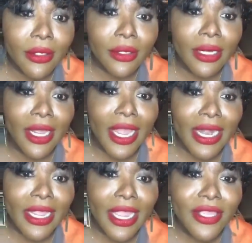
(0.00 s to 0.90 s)
Now, how
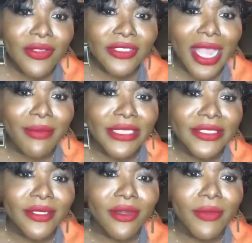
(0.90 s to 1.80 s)
the hell you stop this
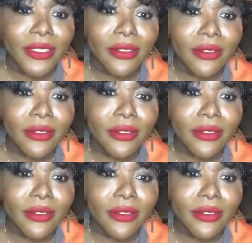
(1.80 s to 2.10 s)
sermon?